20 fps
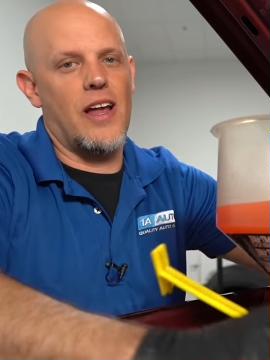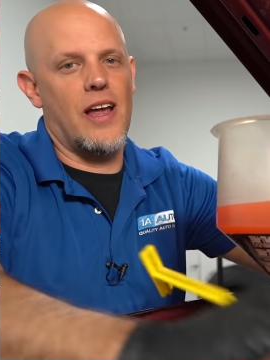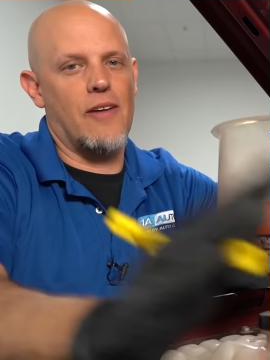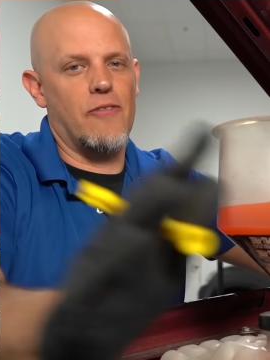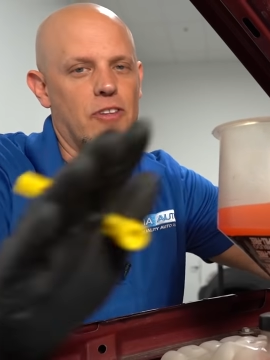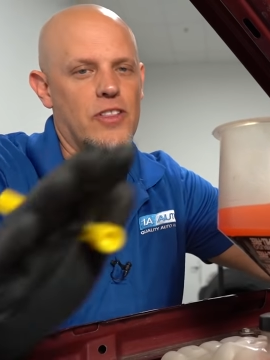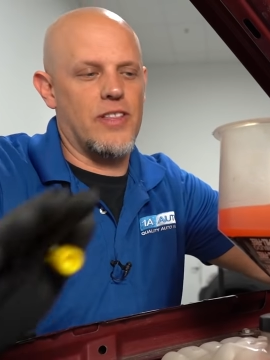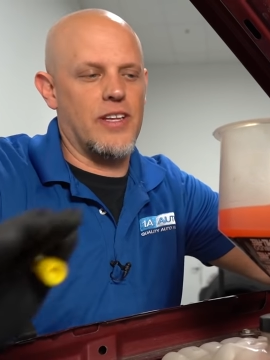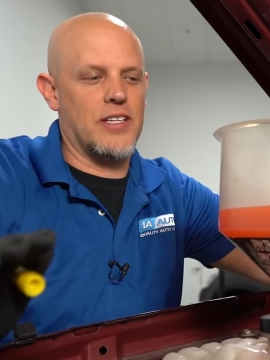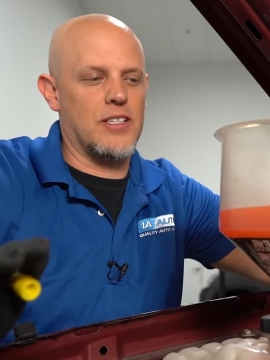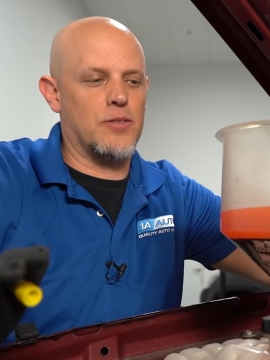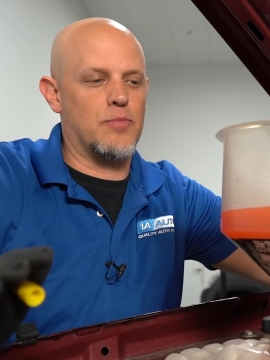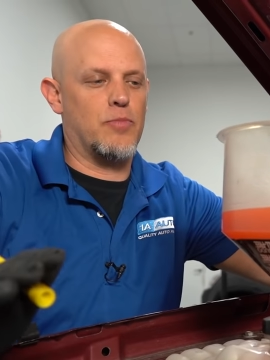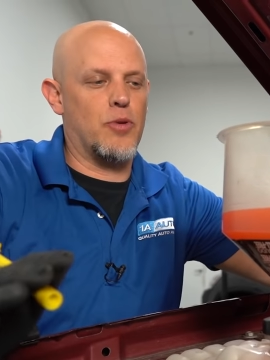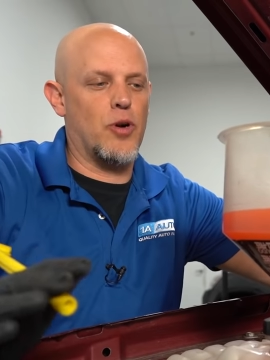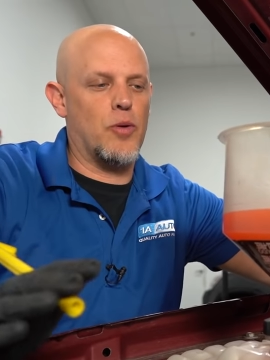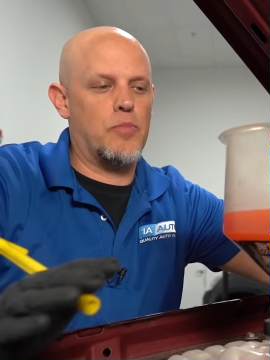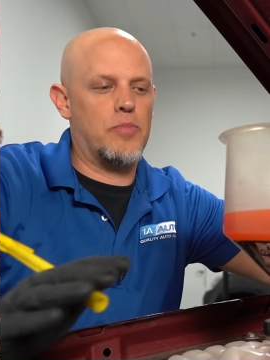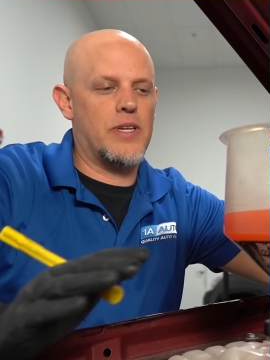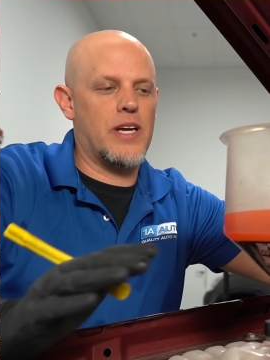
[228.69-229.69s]
everything's
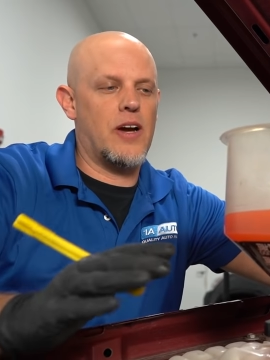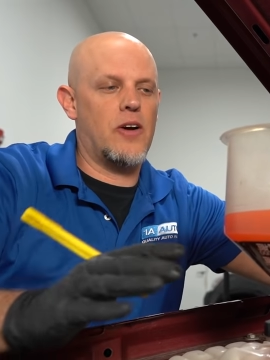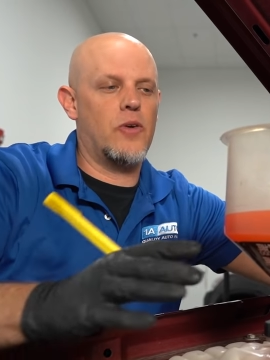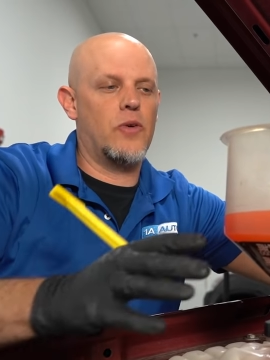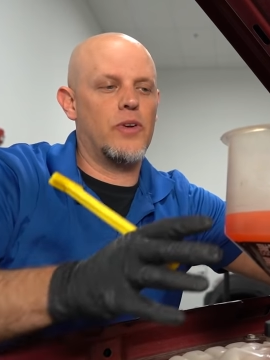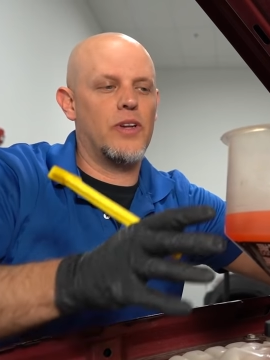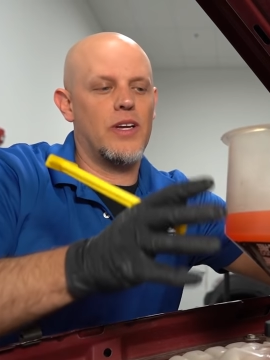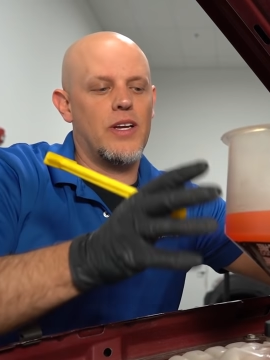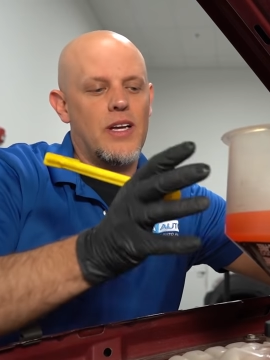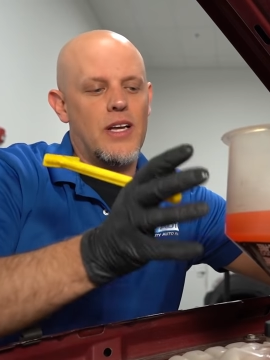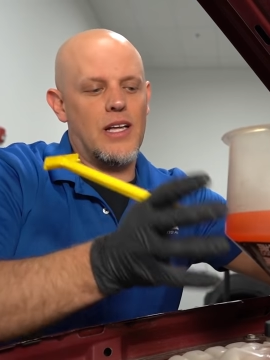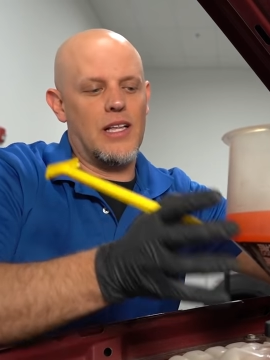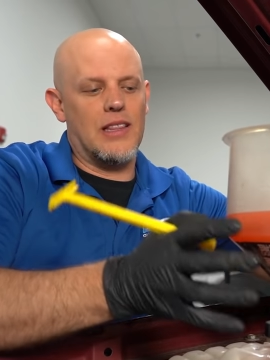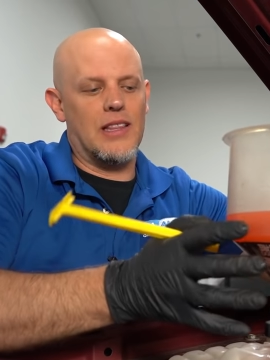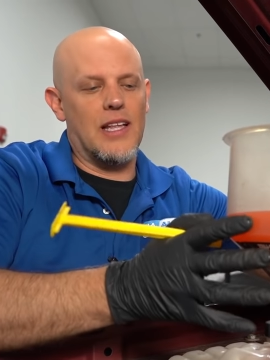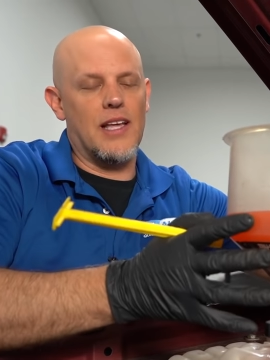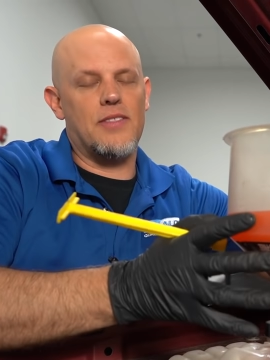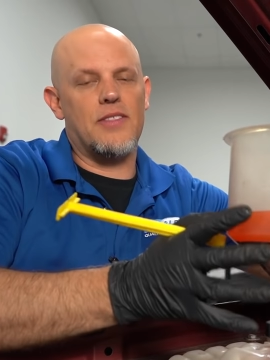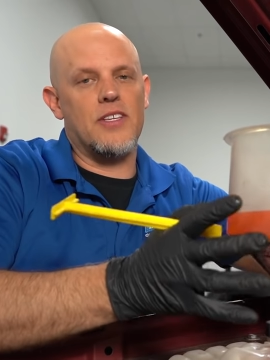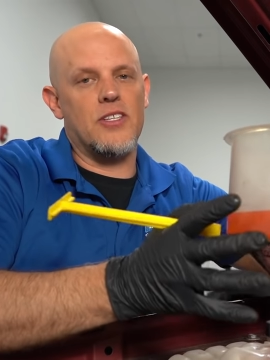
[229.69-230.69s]
burped out,
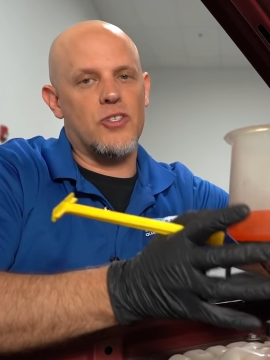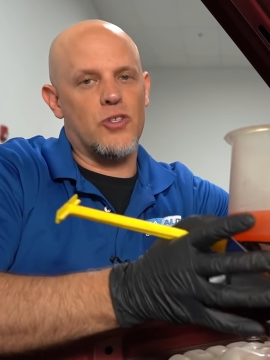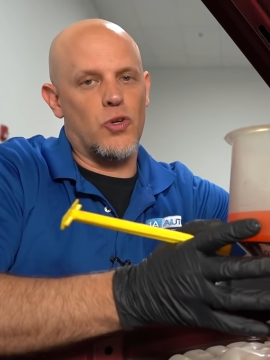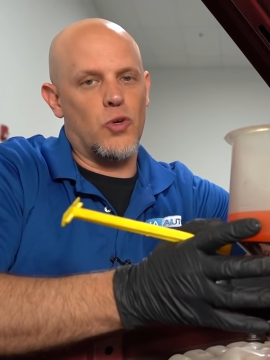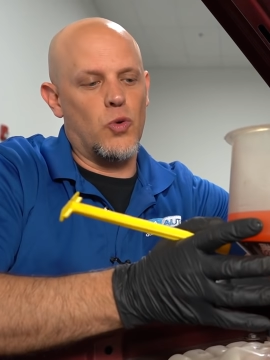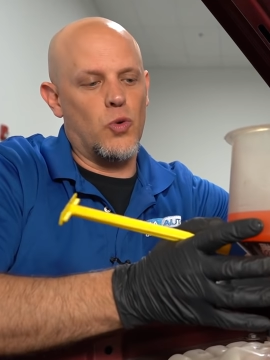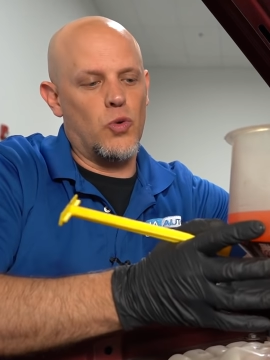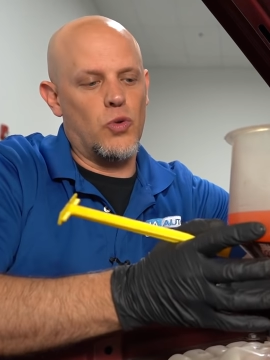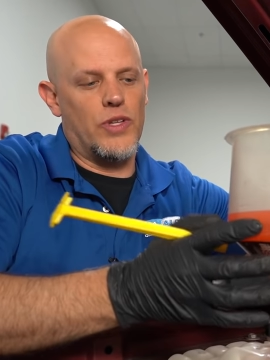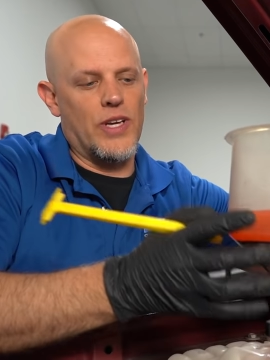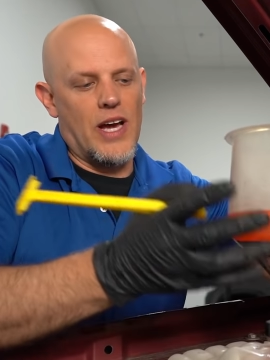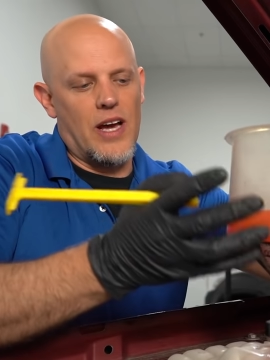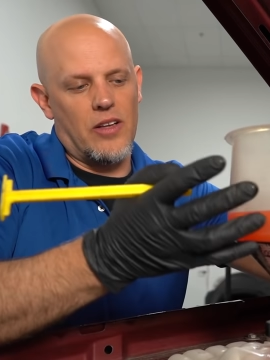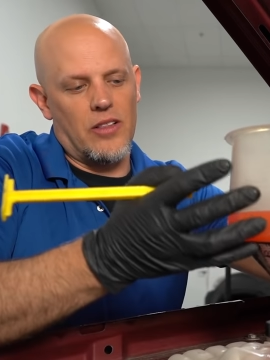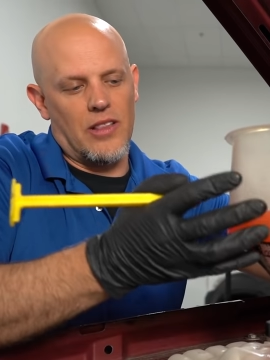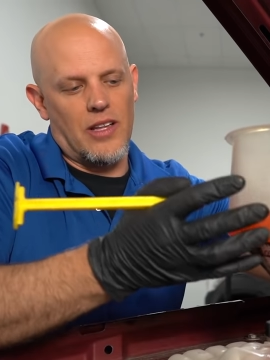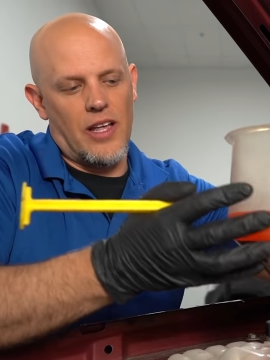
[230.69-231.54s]
let this cool down.